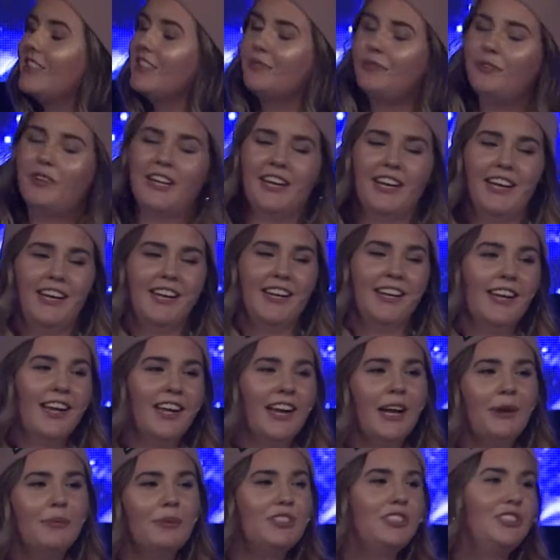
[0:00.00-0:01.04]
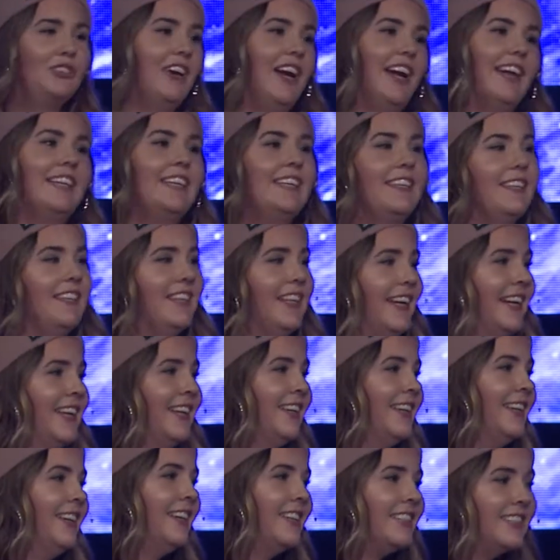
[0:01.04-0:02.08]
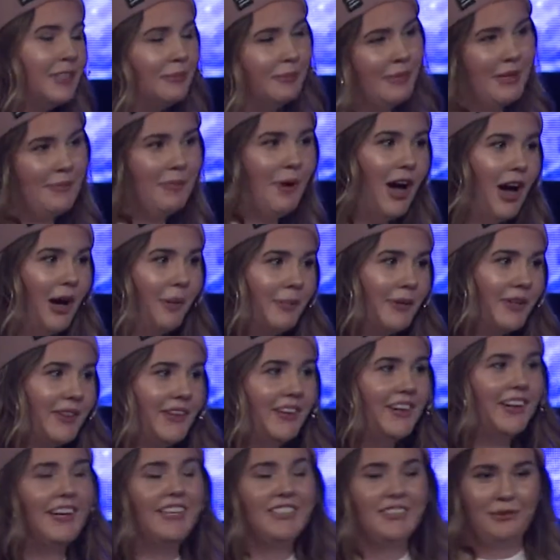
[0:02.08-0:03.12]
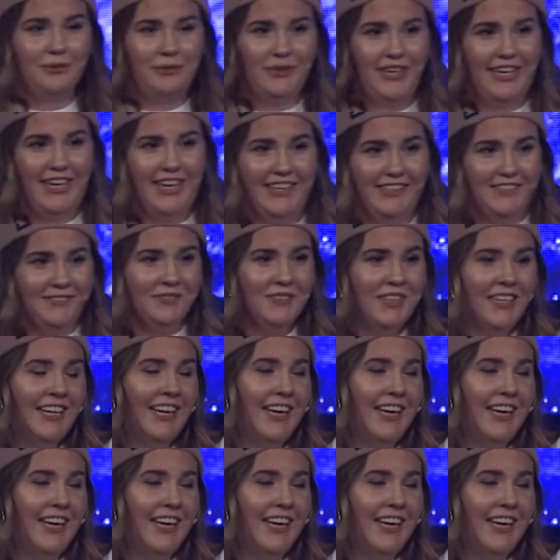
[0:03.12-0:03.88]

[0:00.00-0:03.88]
to fit in, and I would do anything to be popular and to fit in.